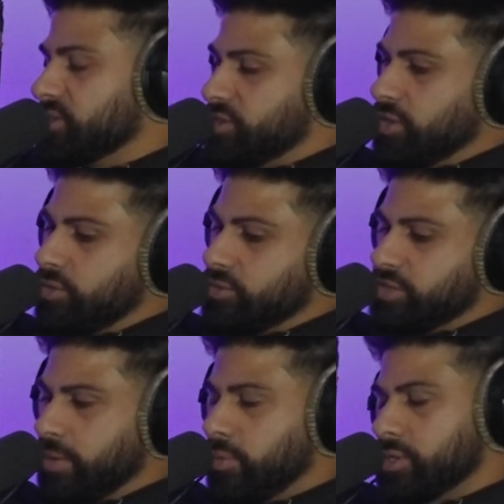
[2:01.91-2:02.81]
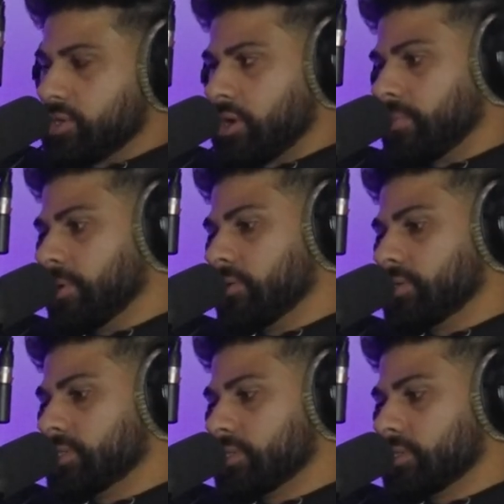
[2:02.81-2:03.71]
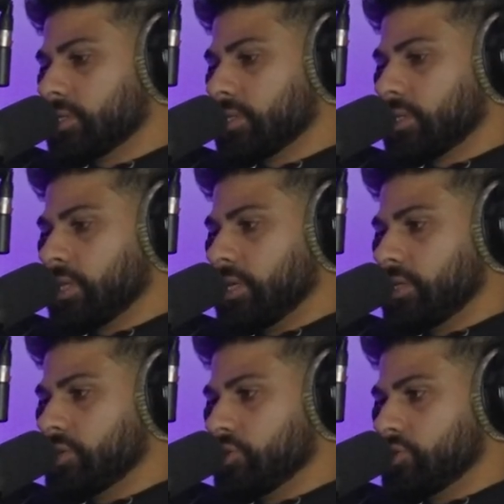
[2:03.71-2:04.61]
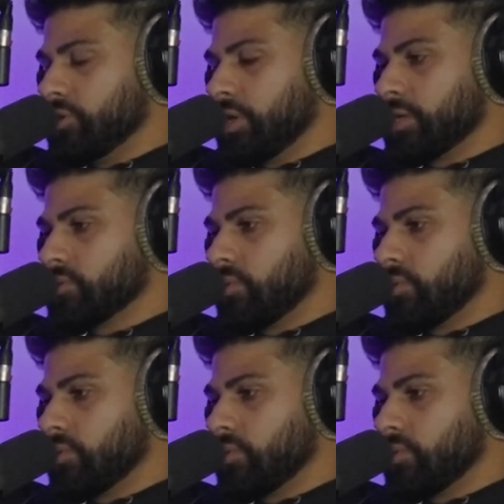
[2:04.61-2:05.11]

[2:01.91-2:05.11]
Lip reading: So today we want to talk about the 2 shootings,